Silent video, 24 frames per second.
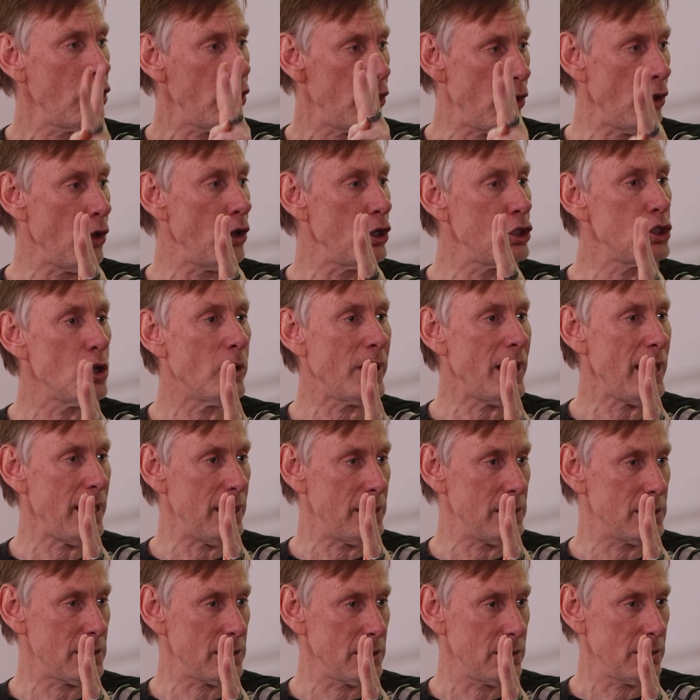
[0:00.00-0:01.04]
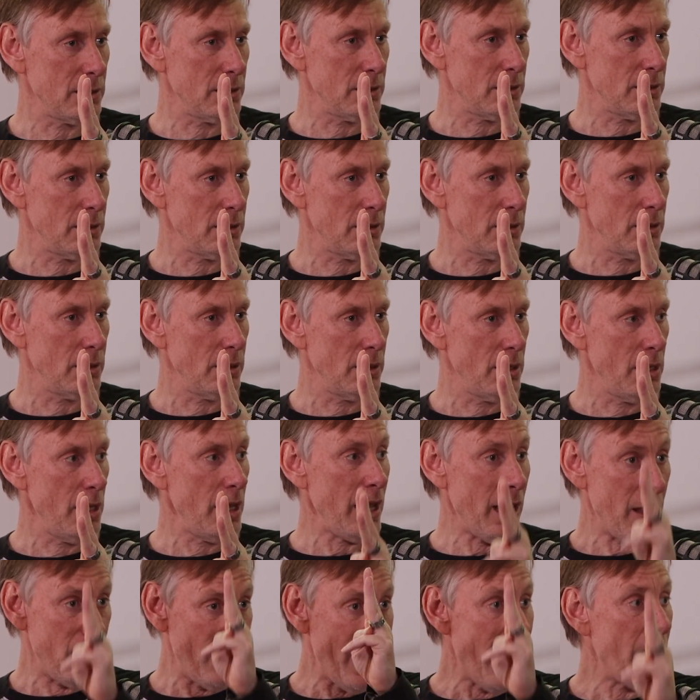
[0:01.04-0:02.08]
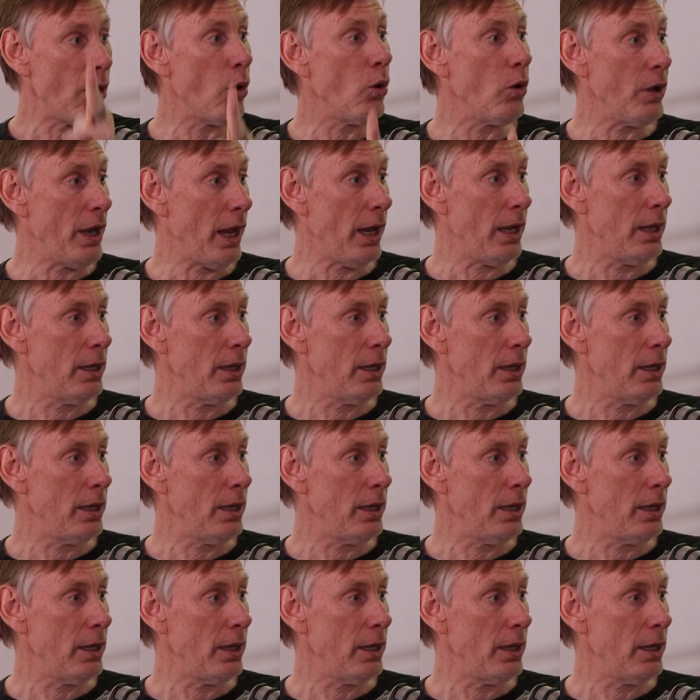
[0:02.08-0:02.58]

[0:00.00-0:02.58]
Third, your kids. Yeah. In that order.